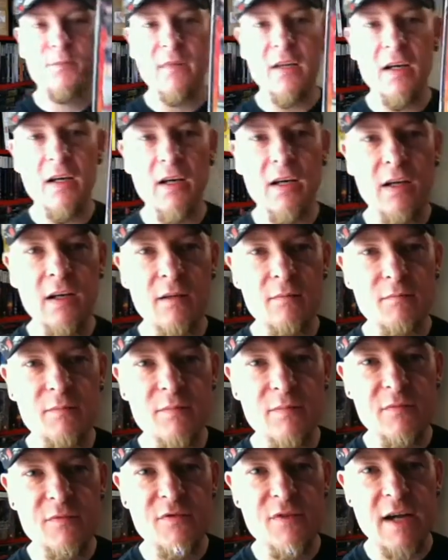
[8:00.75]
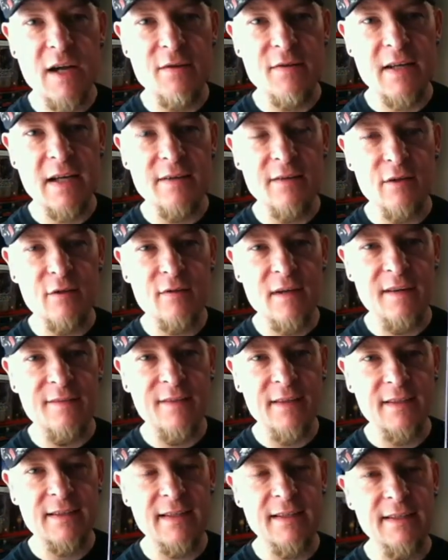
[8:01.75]
no doubt the
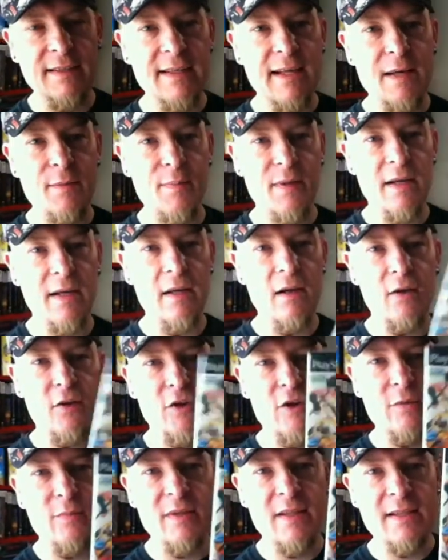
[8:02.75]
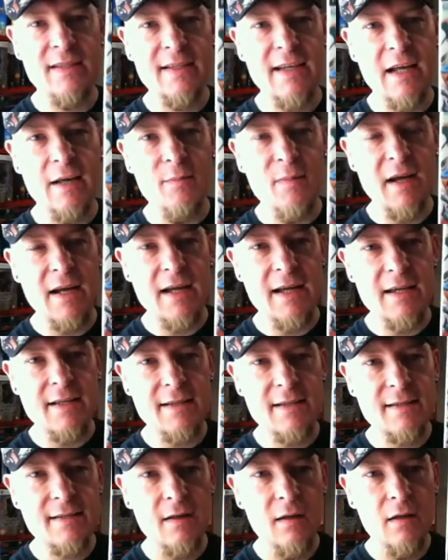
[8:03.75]
graphics and the gameplay are going to be the same
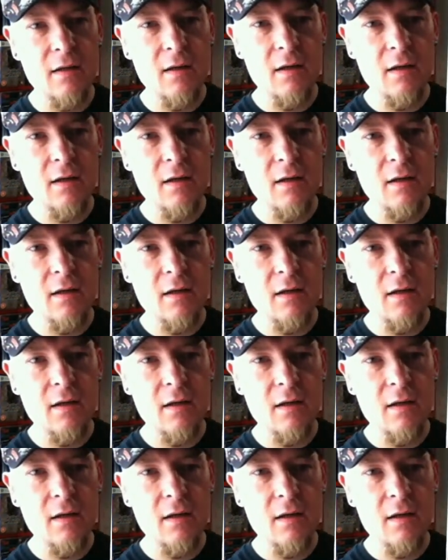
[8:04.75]
as